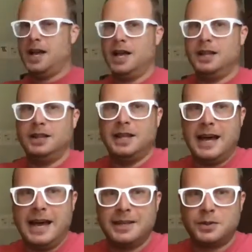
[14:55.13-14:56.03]

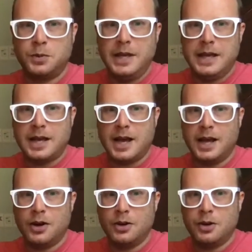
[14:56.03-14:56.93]
Last week,
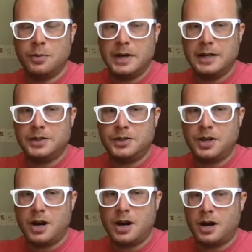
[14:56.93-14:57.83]
I earned my
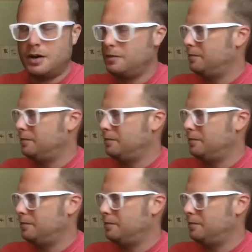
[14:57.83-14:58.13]
star,